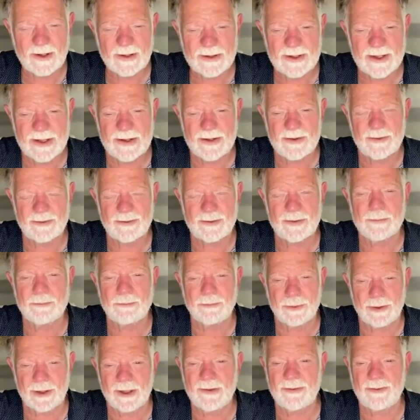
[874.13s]
to the
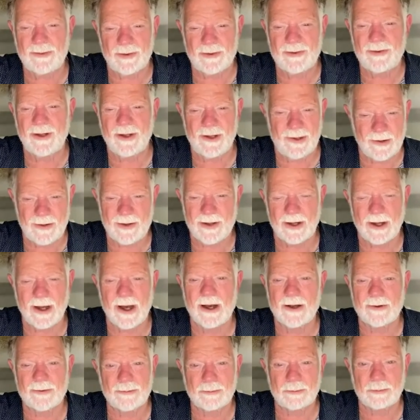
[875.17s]
simplicity of the
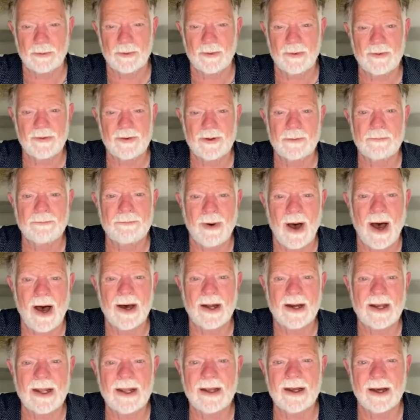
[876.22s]
gospel, the
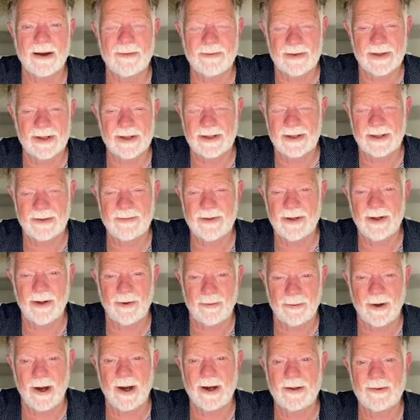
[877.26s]
body of the living
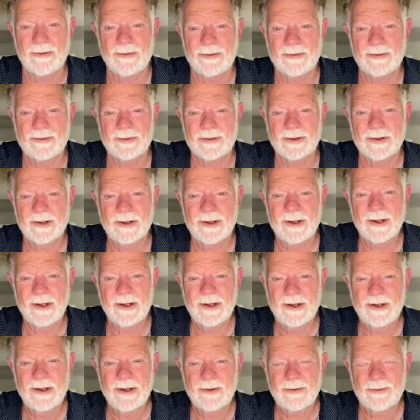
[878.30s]
Christ.
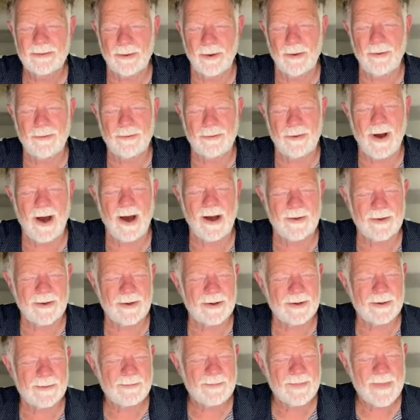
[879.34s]
So
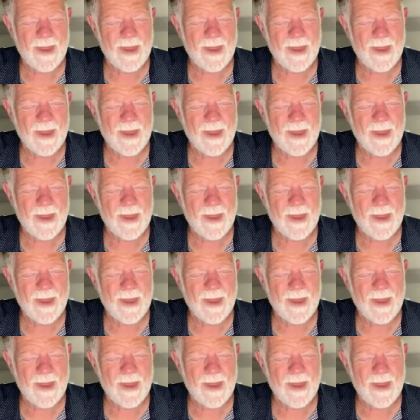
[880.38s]
Father,